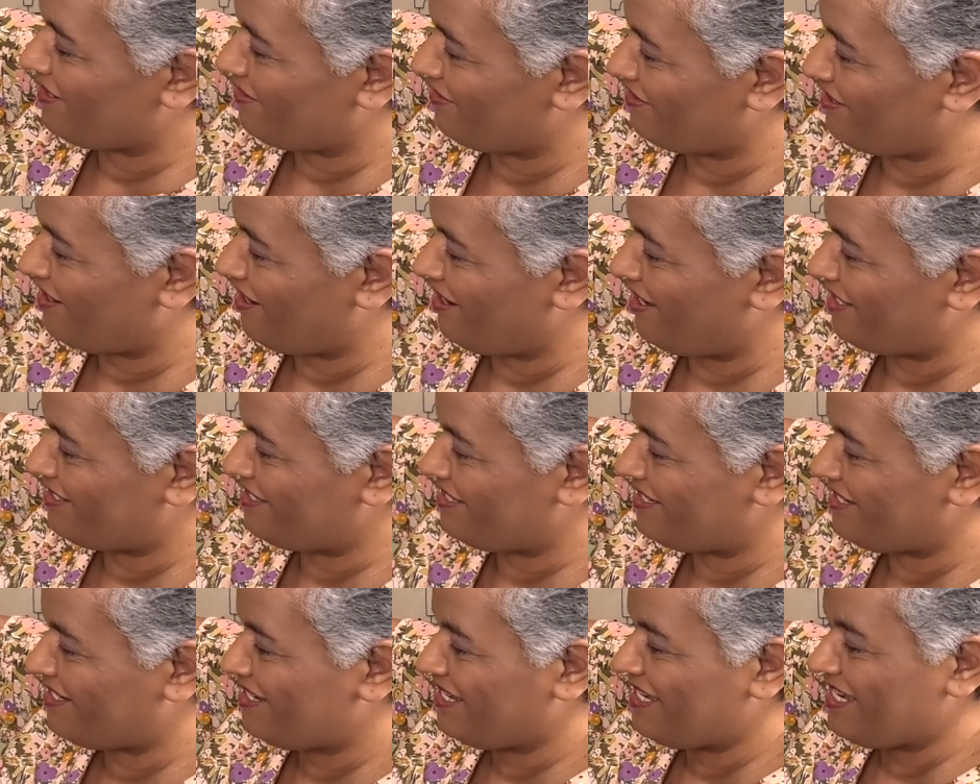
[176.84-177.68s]
or not.
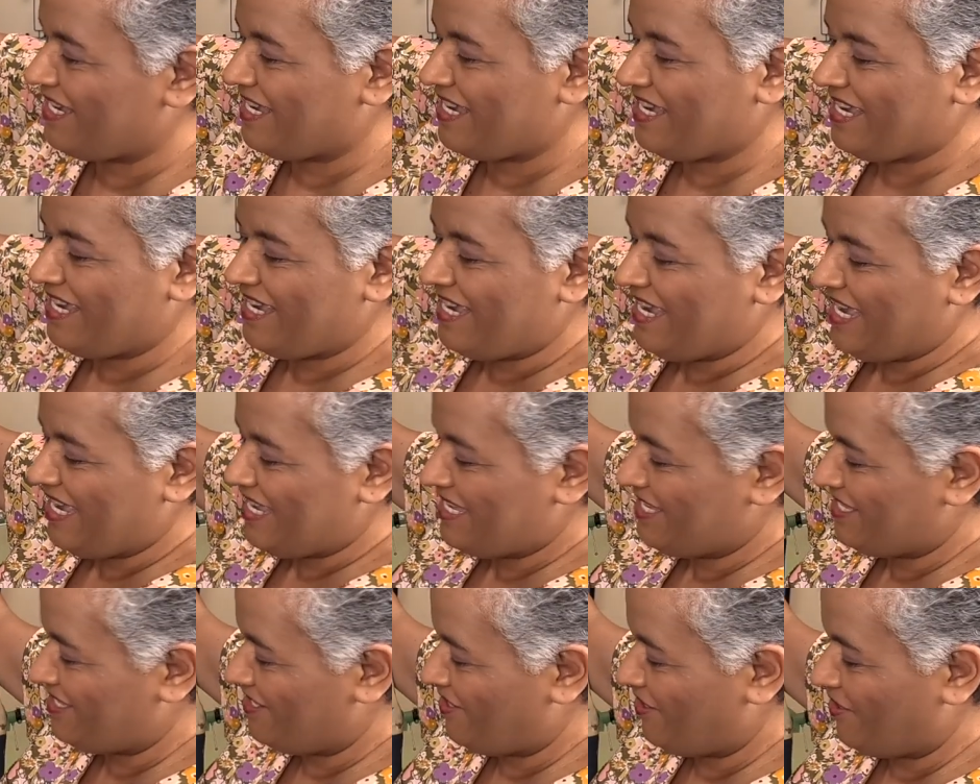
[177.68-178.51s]

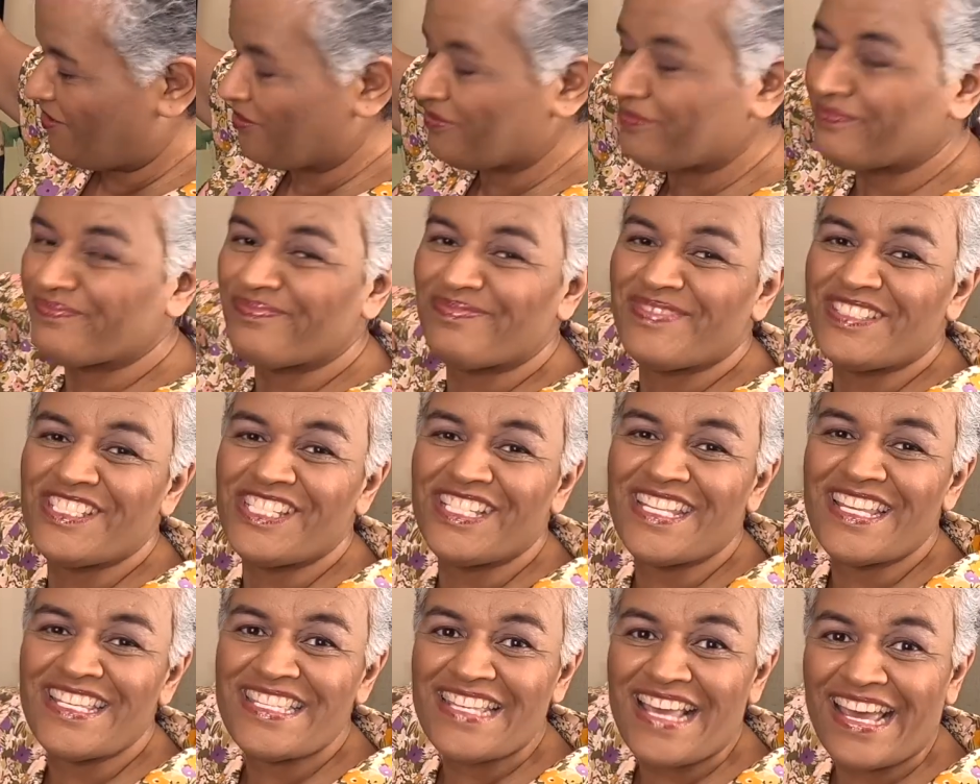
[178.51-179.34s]
So she
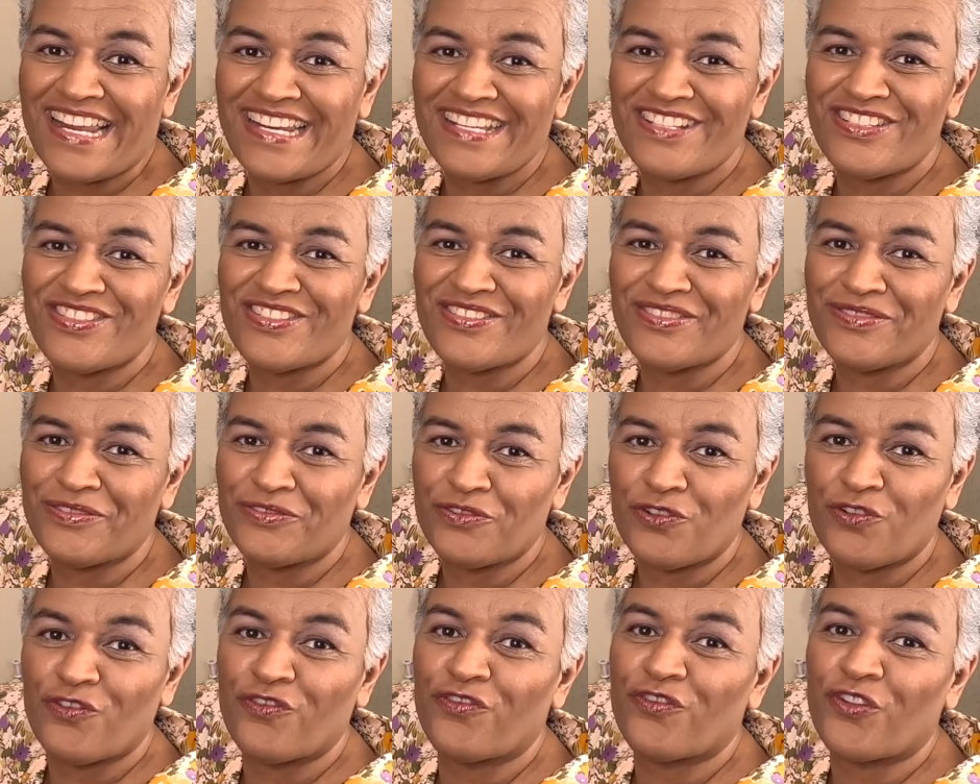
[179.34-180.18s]
decided to
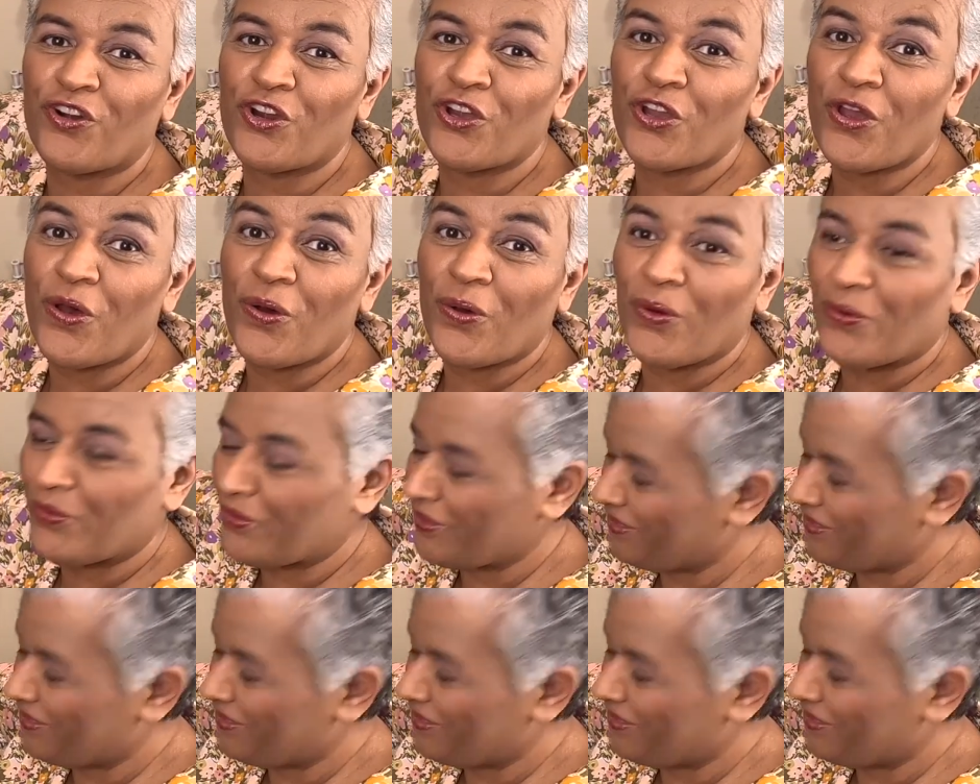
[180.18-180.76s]
forgo